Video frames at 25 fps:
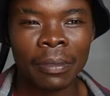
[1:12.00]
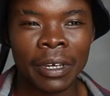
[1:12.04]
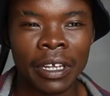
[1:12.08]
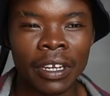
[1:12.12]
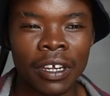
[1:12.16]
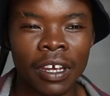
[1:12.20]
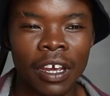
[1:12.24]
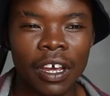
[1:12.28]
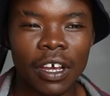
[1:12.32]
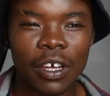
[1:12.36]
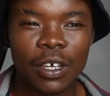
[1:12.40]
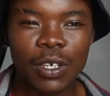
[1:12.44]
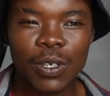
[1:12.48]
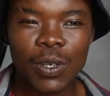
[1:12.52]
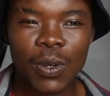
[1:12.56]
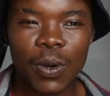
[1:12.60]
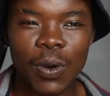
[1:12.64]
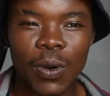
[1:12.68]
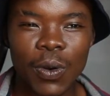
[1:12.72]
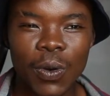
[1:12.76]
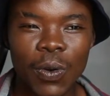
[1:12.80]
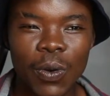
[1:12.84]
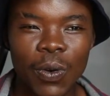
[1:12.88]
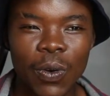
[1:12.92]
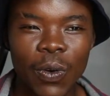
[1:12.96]
I mean?
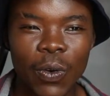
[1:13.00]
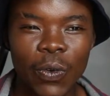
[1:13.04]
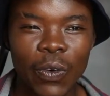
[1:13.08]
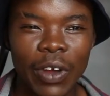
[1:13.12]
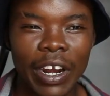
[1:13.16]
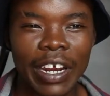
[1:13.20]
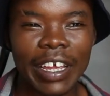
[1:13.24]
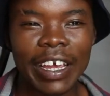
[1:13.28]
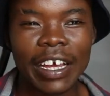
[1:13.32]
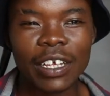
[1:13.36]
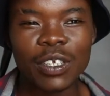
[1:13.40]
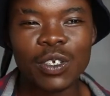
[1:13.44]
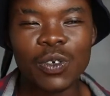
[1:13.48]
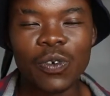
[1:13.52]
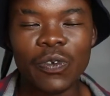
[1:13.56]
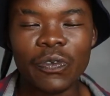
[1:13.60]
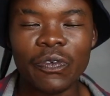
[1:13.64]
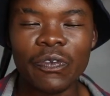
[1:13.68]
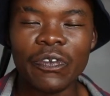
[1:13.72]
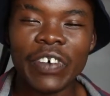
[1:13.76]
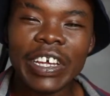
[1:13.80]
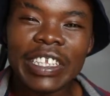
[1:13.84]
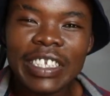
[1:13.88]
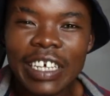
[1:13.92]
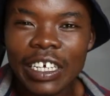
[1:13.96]
So when it gets to
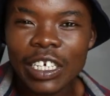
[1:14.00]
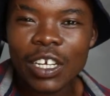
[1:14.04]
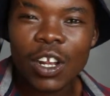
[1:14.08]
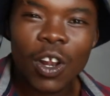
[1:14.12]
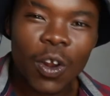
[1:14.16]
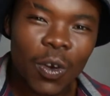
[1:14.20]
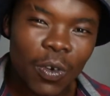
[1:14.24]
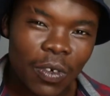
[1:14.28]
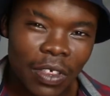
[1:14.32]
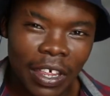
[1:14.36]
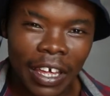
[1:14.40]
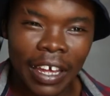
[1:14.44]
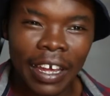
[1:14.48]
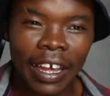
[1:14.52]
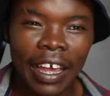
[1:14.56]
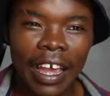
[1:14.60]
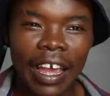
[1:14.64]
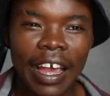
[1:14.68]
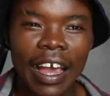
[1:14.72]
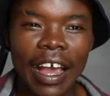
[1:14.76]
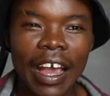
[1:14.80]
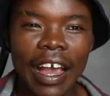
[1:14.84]
vintage clothing,